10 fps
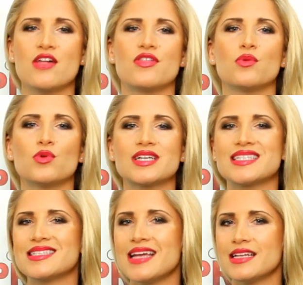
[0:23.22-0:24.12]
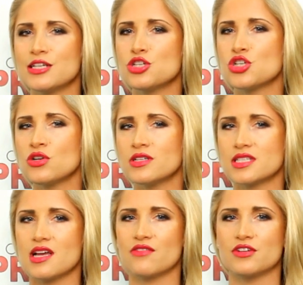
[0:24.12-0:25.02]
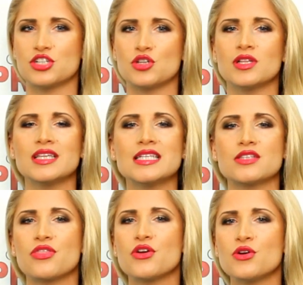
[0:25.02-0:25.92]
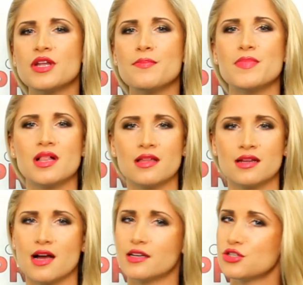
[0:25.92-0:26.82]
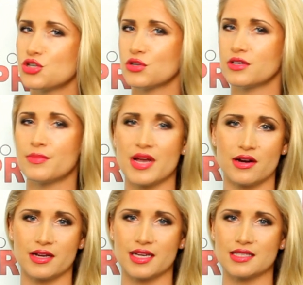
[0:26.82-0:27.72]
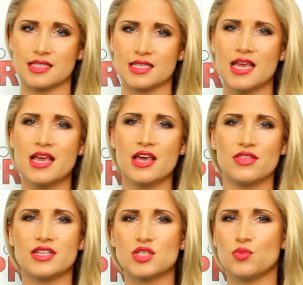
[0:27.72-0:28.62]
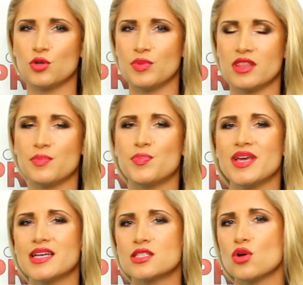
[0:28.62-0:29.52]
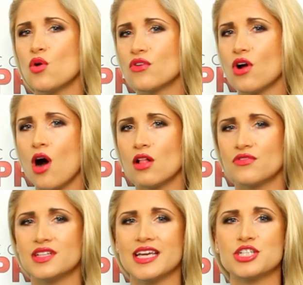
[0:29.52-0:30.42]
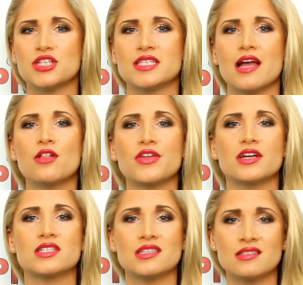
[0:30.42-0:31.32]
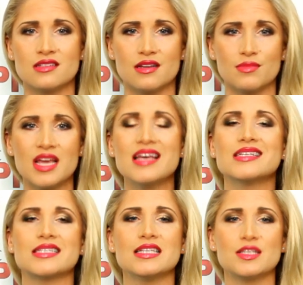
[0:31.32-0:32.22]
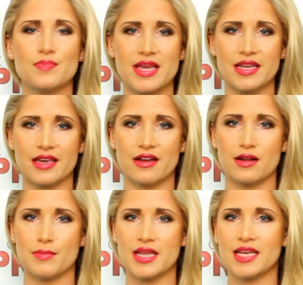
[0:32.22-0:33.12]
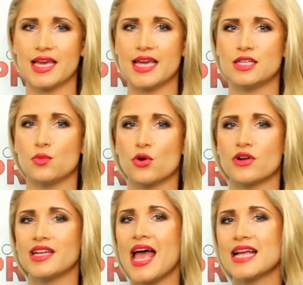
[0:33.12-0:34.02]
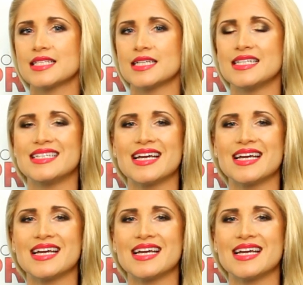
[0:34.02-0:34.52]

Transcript: that would extend insurance coverage to at least 30 million uninsured Americans. This would be the biggest overhaul of the nation's healthcare system since Medicare and Medicaid were enacted in